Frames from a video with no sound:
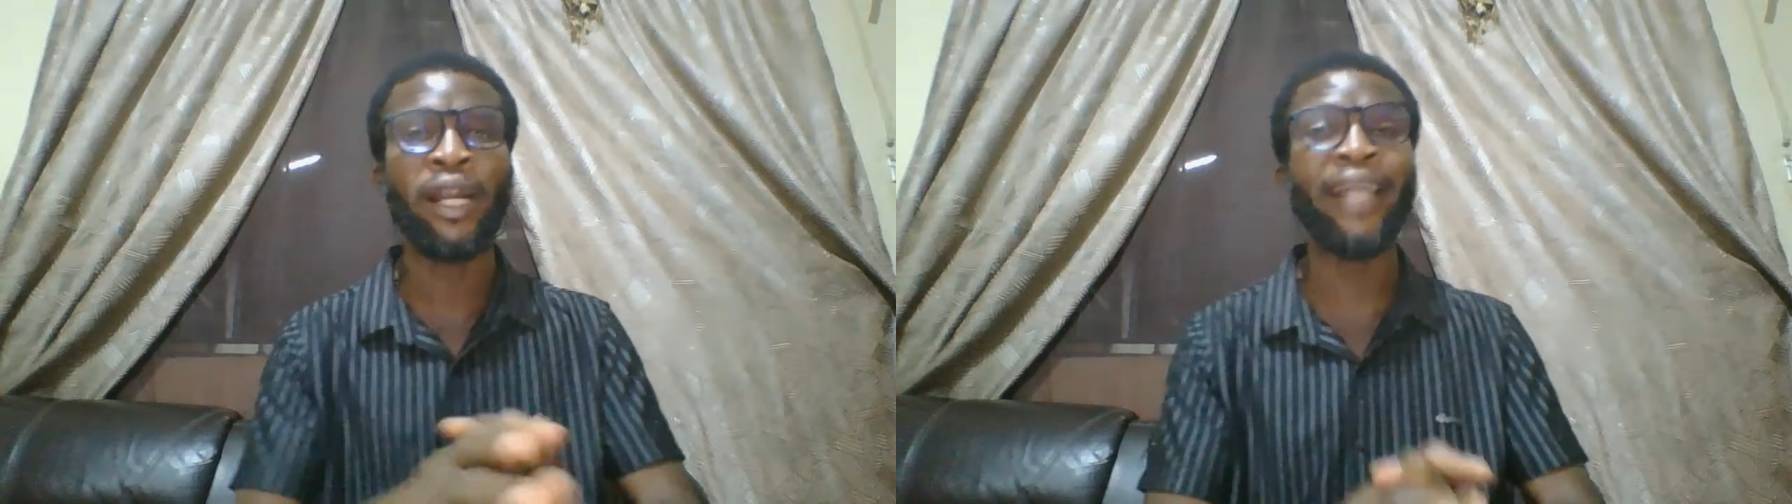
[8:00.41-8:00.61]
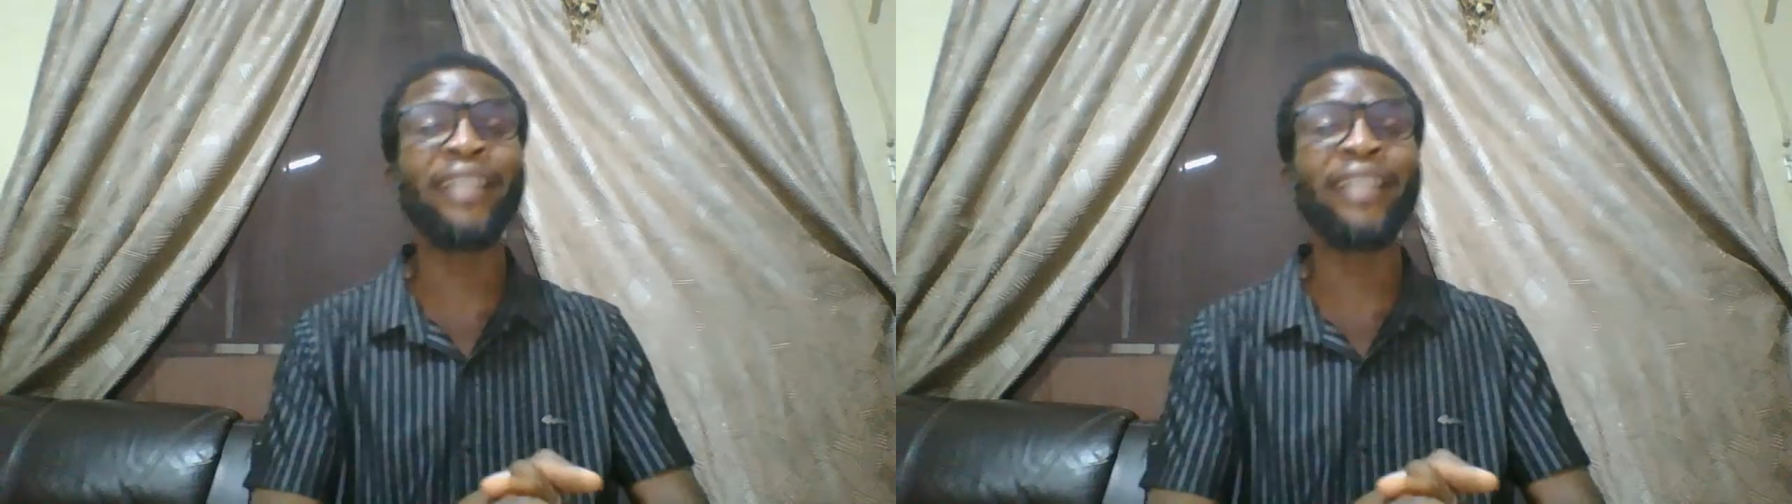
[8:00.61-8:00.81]

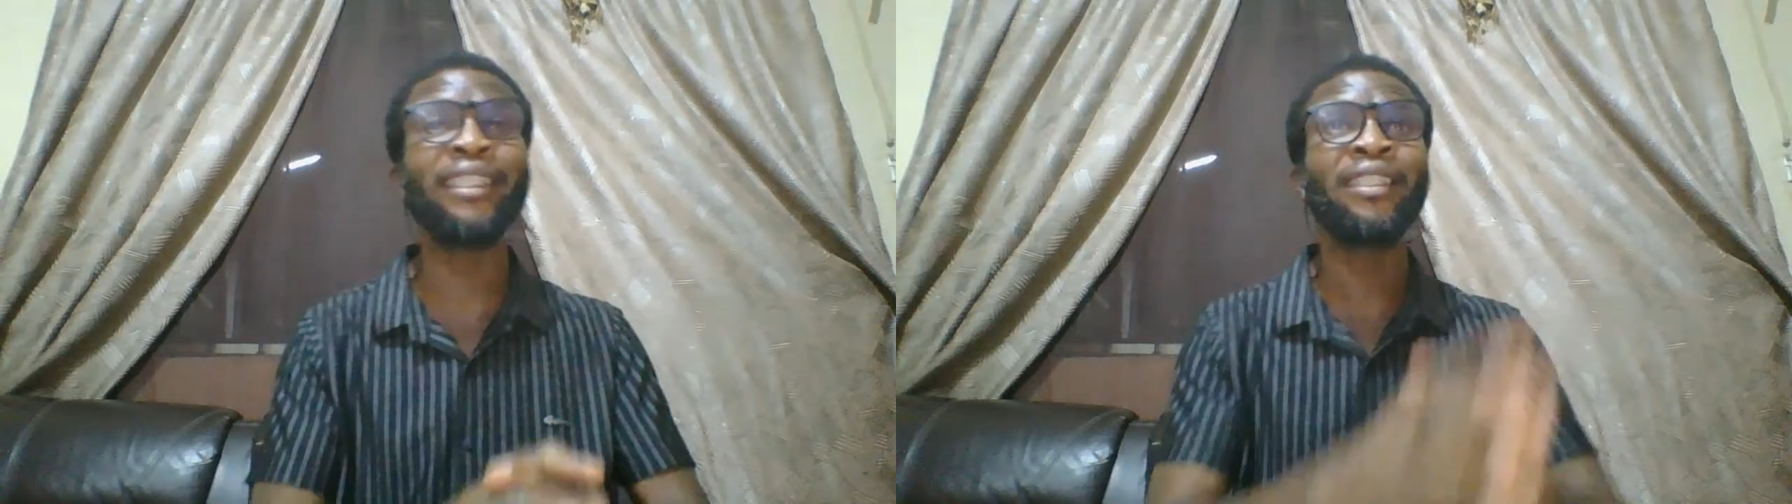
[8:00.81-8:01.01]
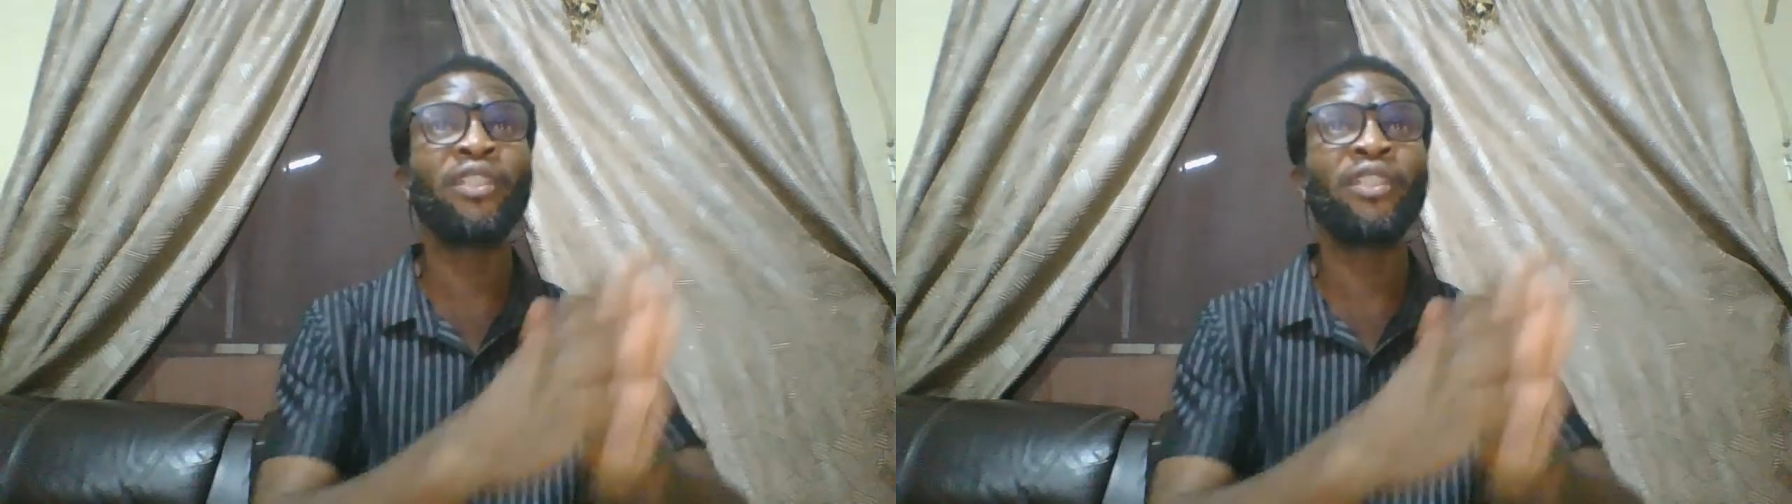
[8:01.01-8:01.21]

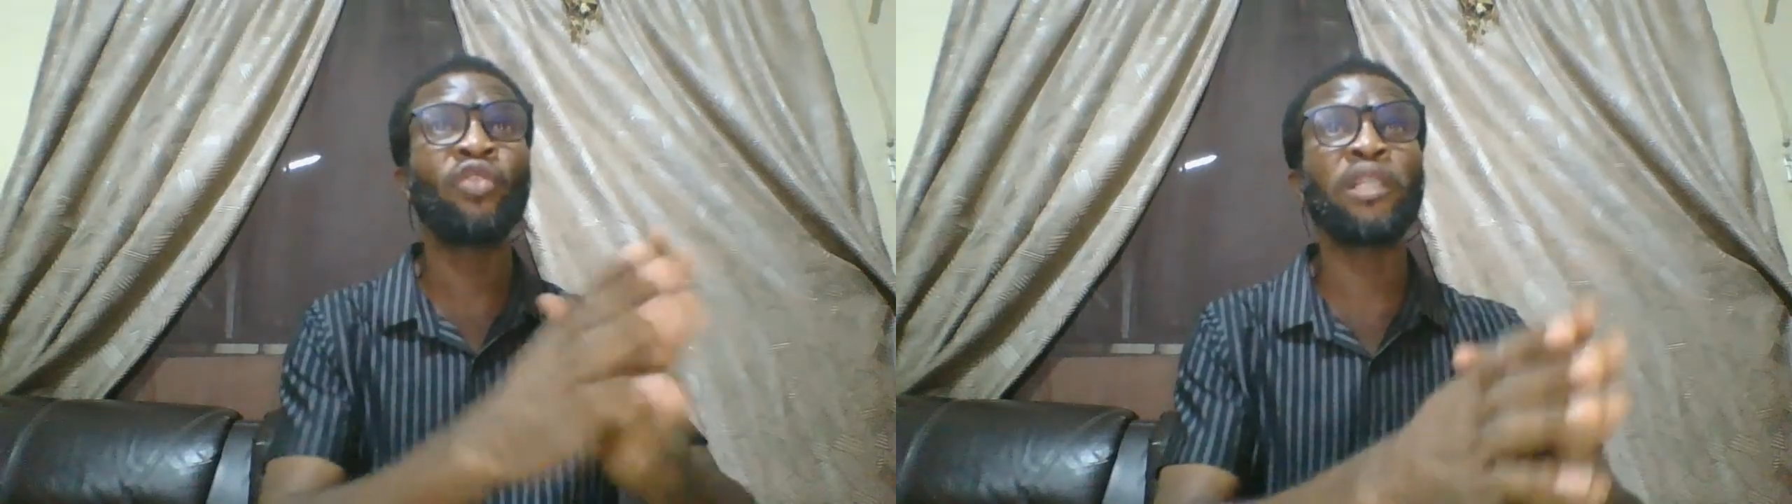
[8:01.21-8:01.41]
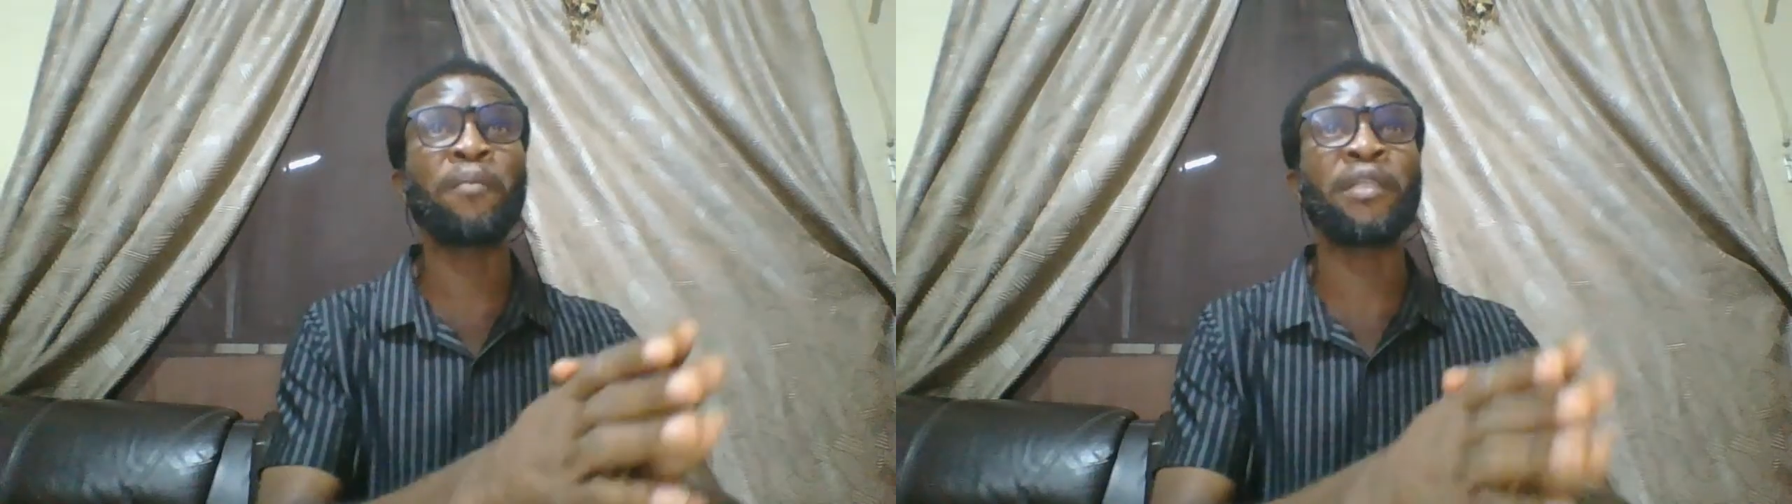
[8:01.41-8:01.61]
and
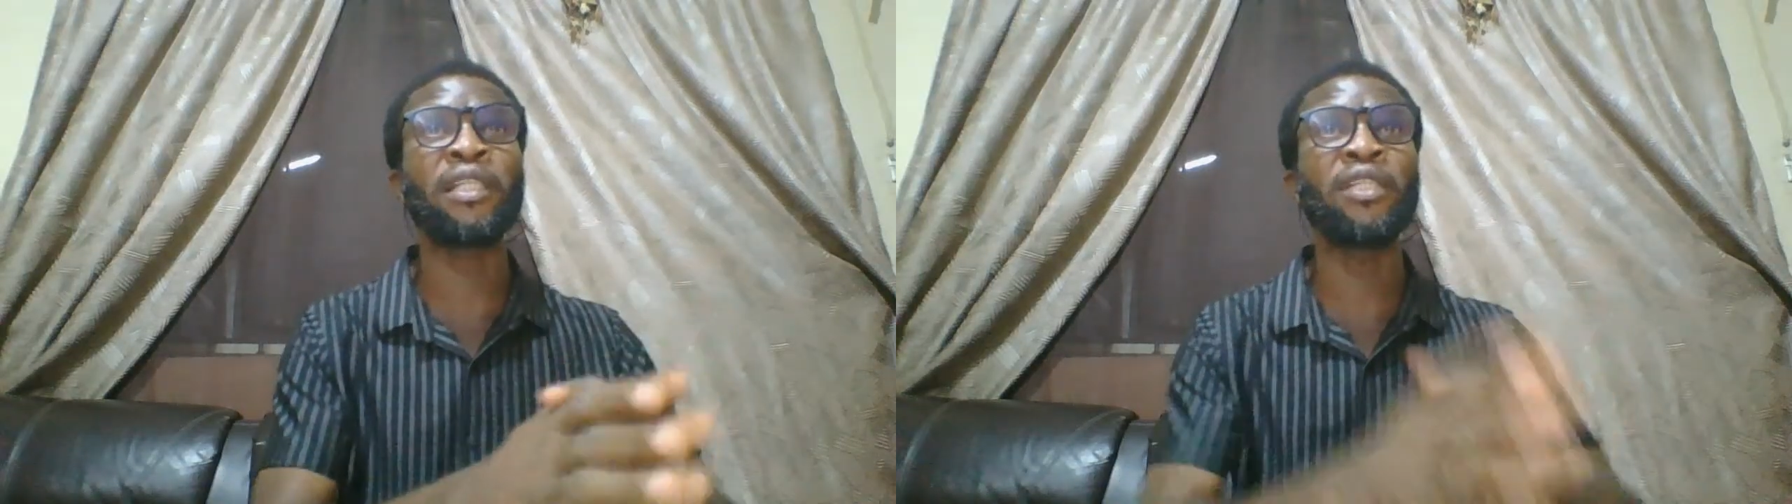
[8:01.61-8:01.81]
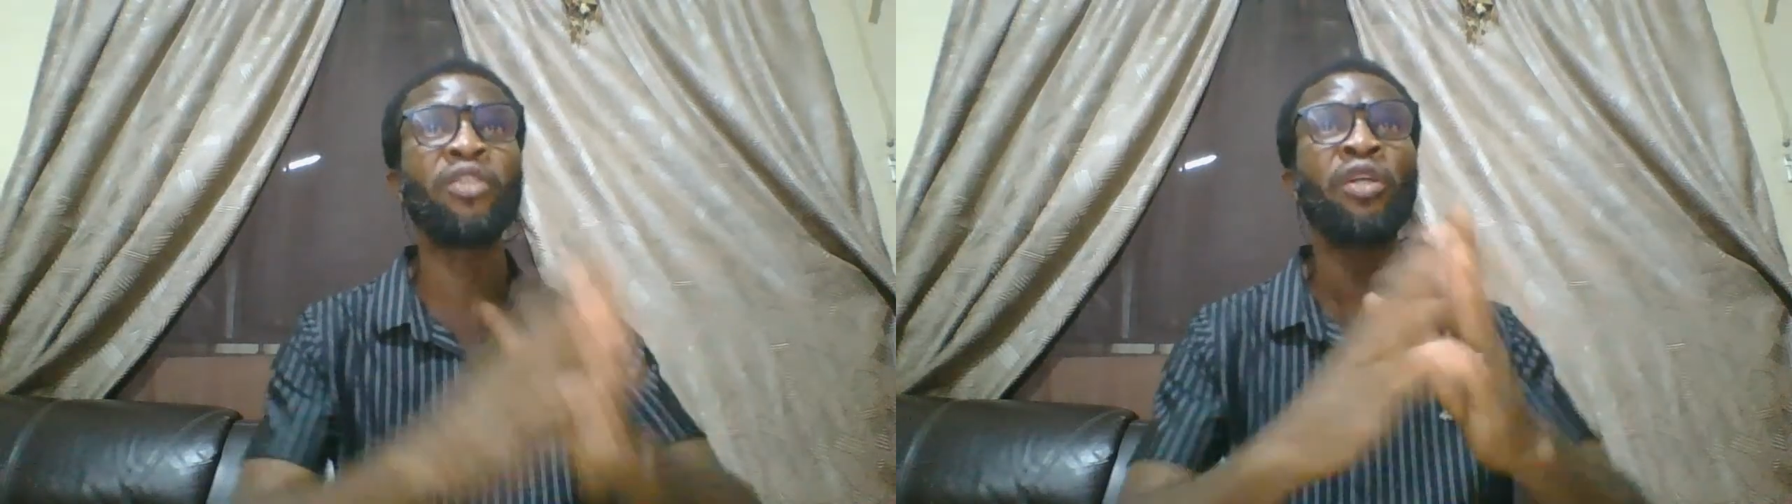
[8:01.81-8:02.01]

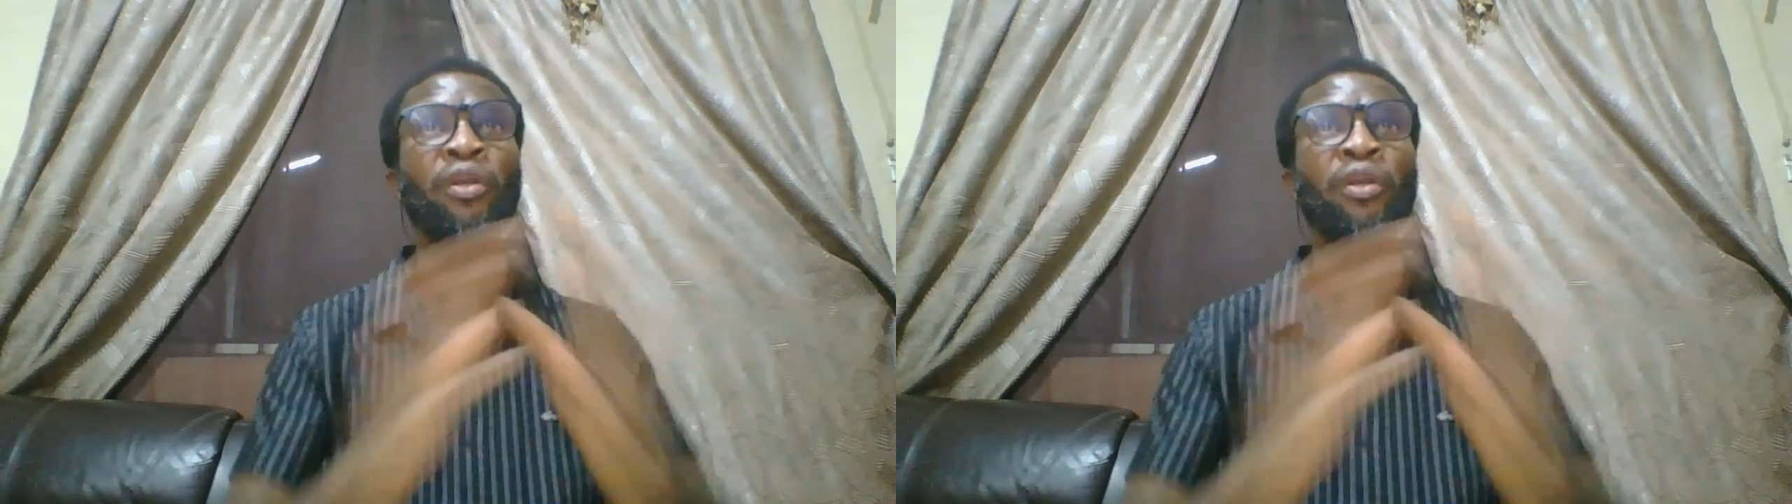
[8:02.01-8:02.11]
20%